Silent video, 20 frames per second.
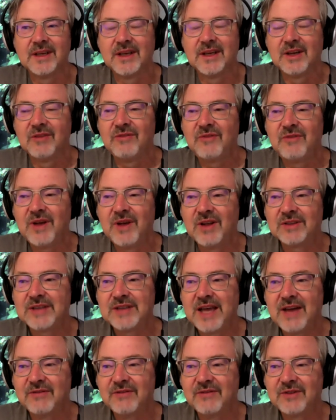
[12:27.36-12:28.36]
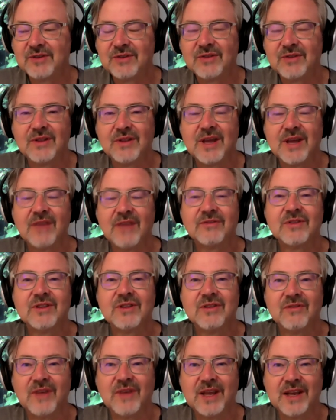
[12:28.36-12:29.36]
felt after
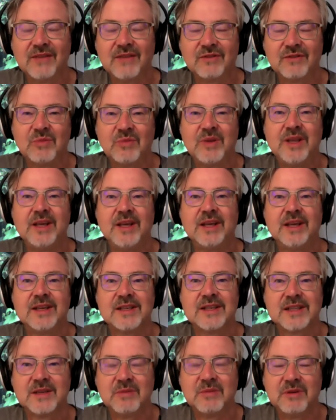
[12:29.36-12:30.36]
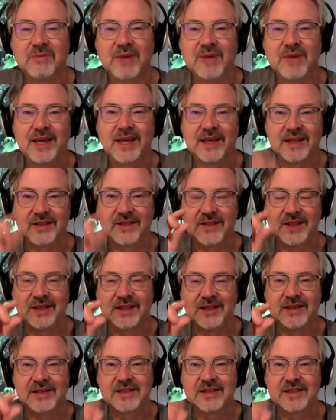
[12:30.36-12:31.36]
the event, after being in a sleeping bag, a thin
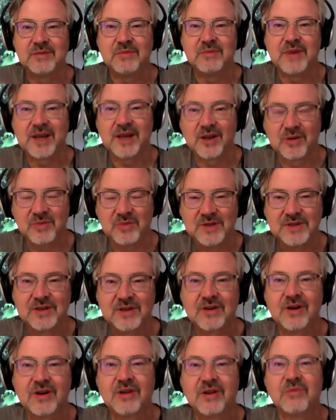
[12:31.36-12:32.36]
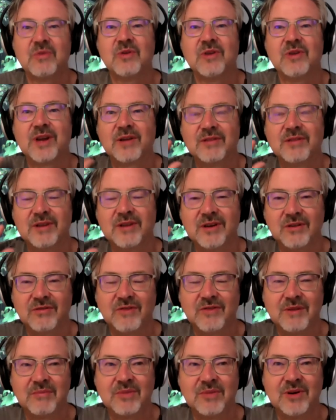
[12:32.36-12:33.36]
little sleeping bag on a piece of cardboard out in
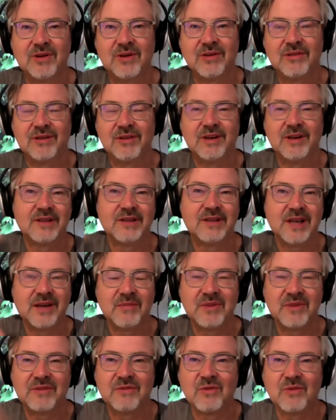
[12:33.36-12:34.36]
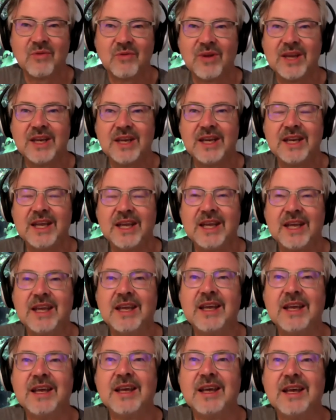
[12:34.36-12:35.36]
November and kind of a bit of a
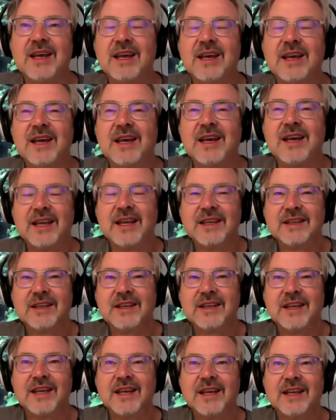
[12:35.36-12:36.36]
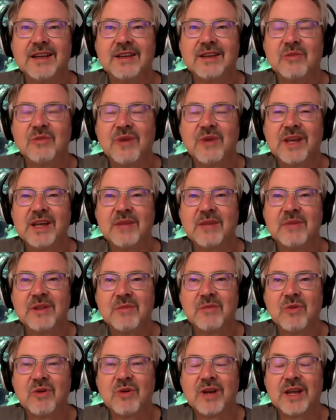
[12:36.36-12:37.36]
rainy night, and waking up in
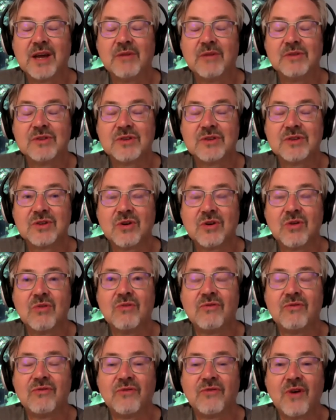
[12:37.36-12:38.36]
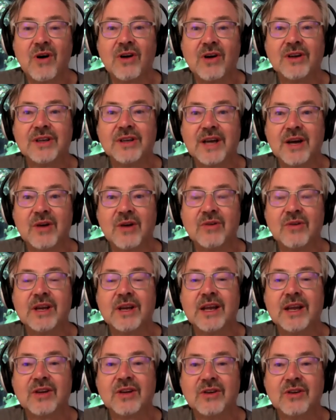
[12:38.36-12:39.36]
the morning, I was so fogged out
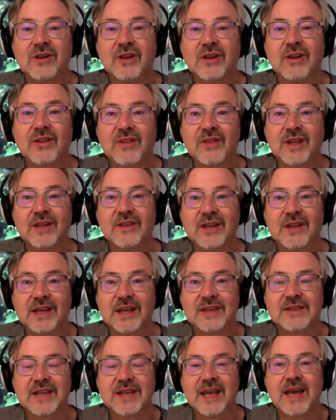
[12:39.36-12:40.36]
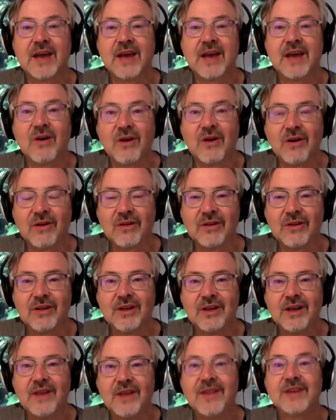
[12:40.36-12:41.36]
and I couldn't think the next day at all.
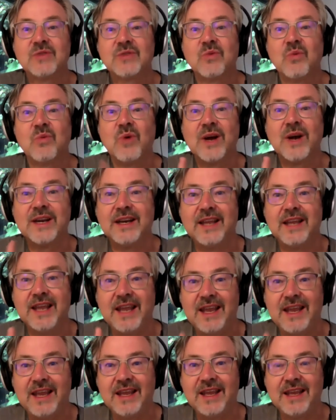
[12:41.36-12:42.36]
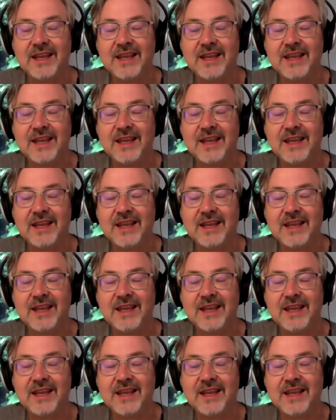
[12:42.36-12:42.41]
And that's one day